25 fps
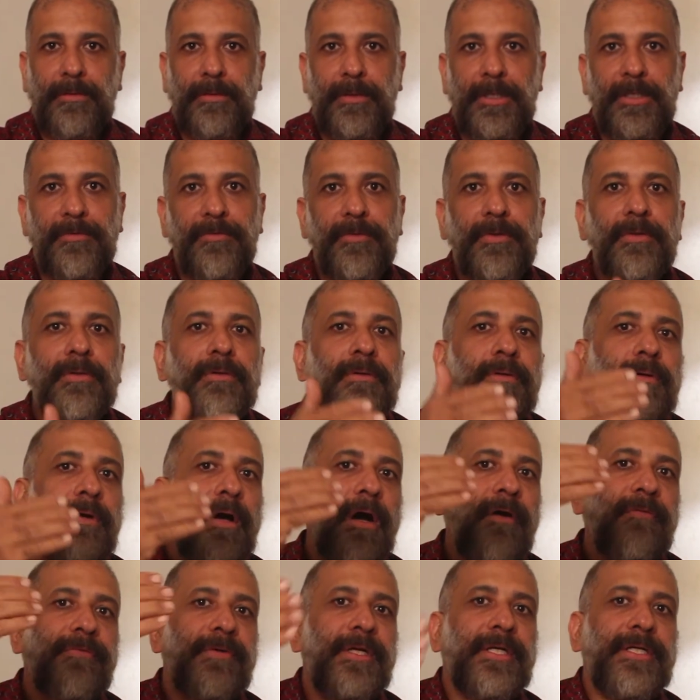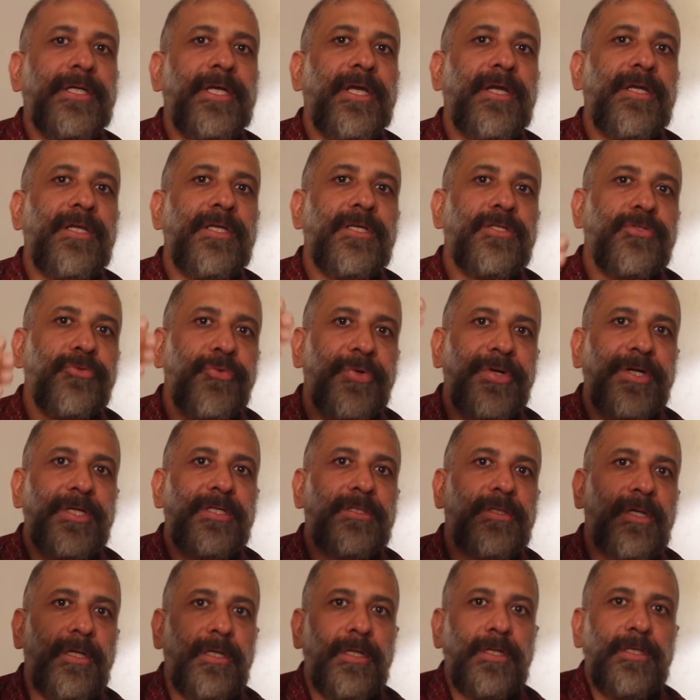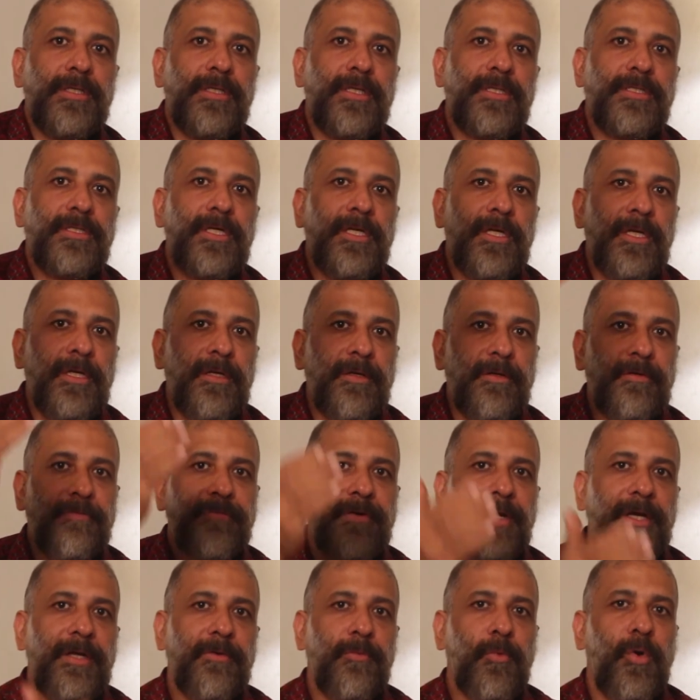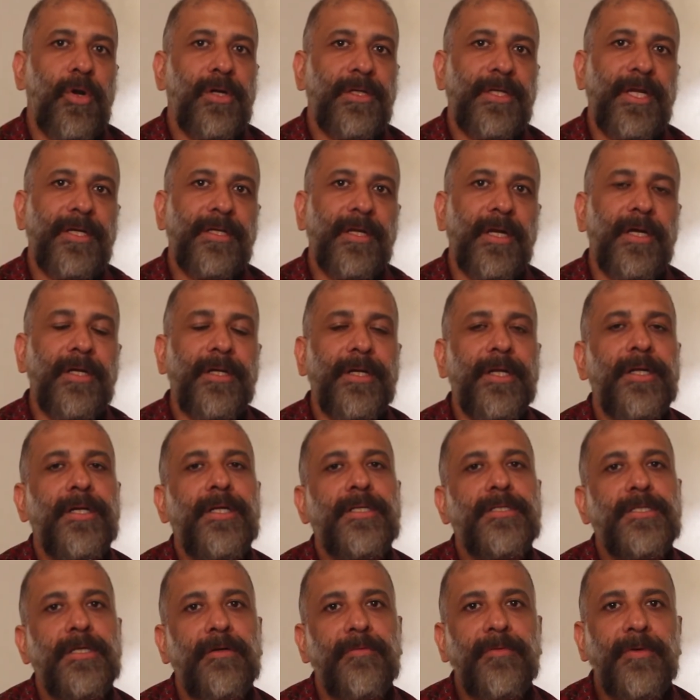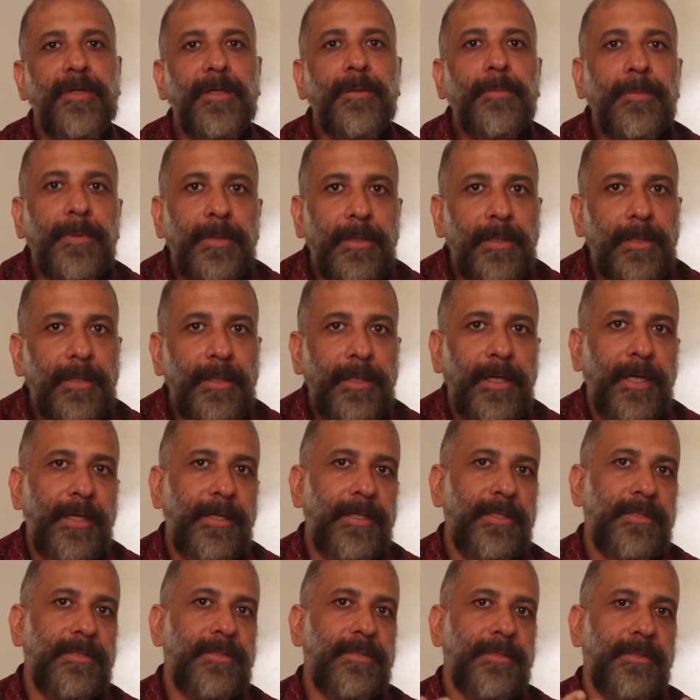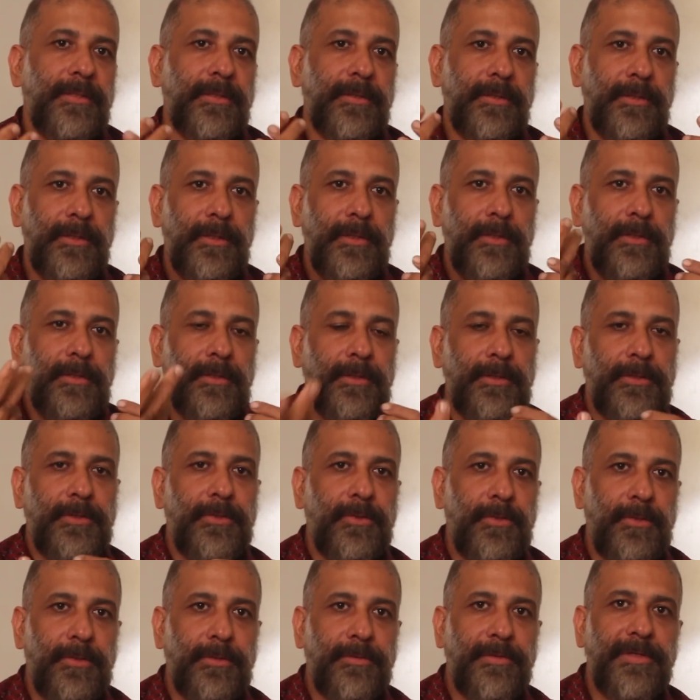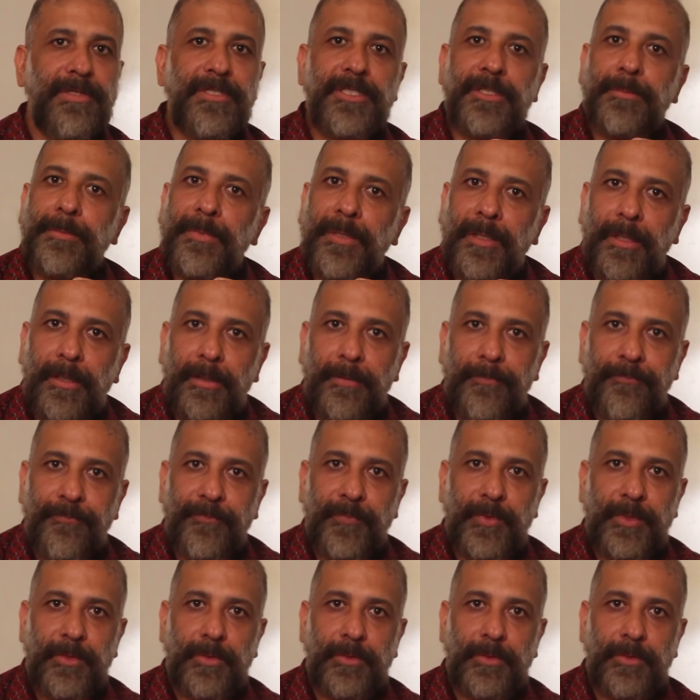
even after 10 years, 20, 30 years, if I want that content, it's available and it's reachable.